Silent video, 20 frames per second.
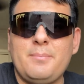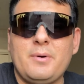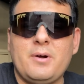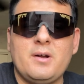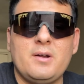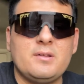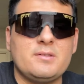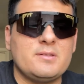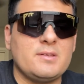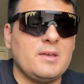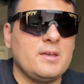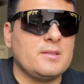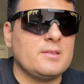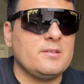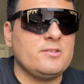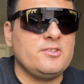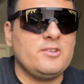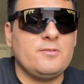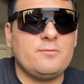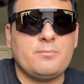parts, like the
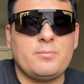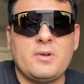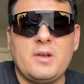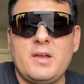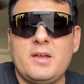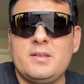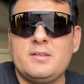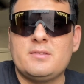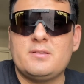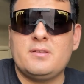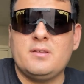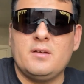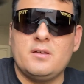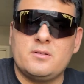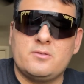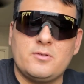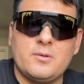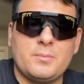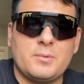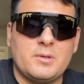shift brace, the
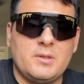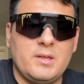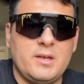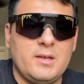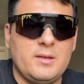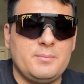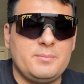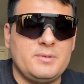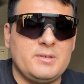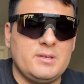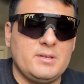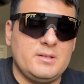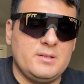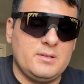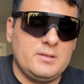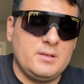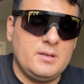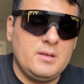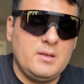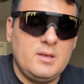triple clamps, and
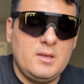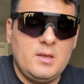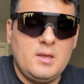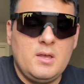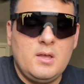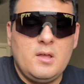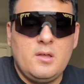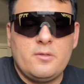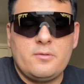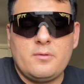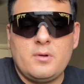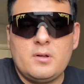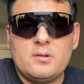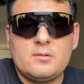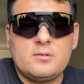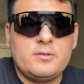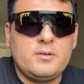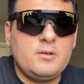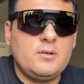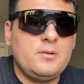throttle
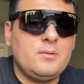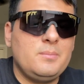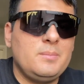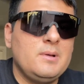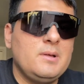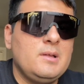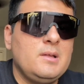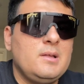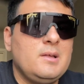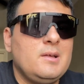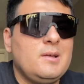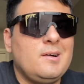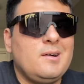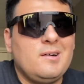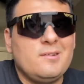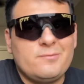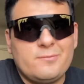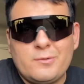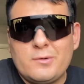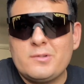tube,
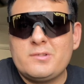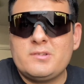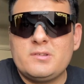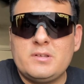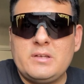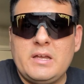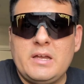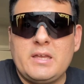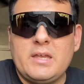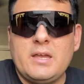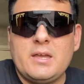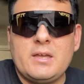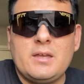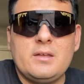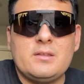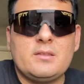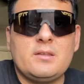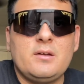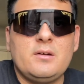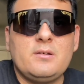unfortunately I can't
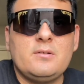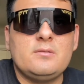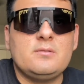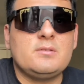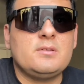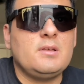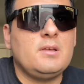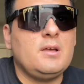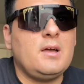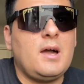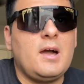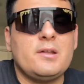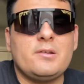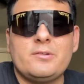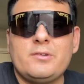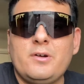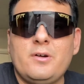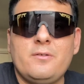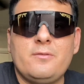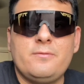get those. I don't
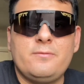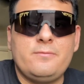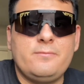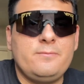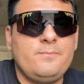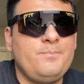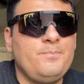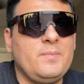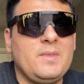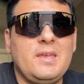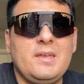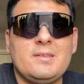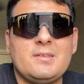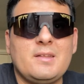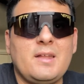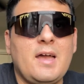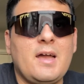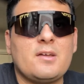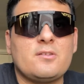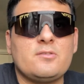know if he's
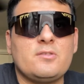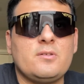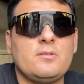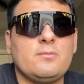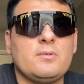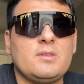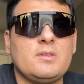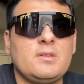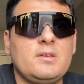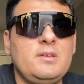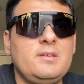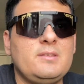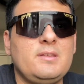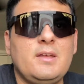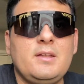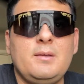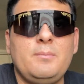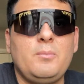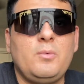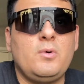going to actually release
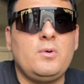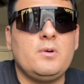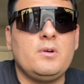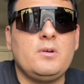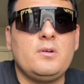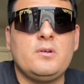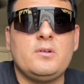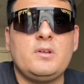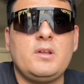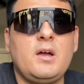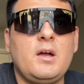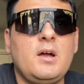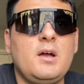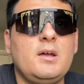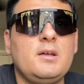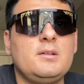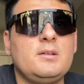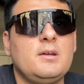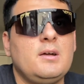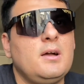any more or
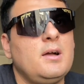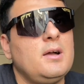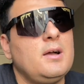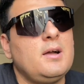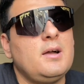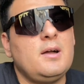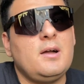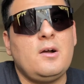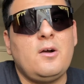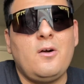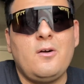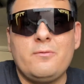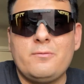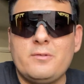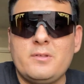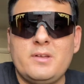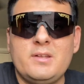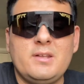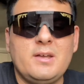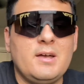not.
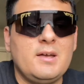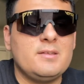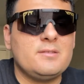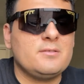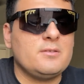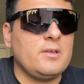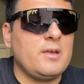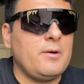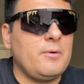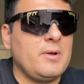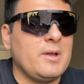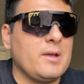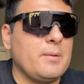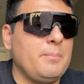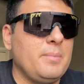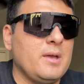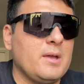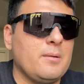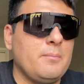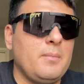Hopefully he does, so that way I can
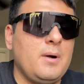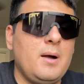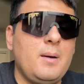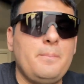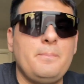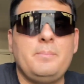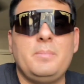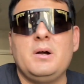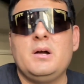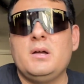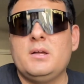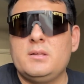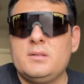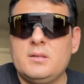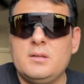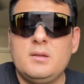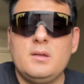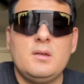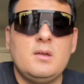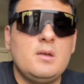pick them up, but
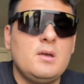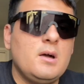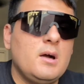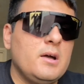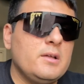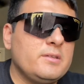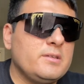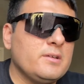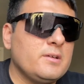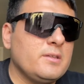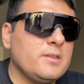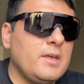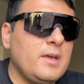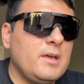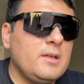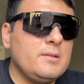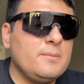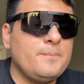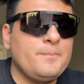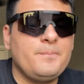until then,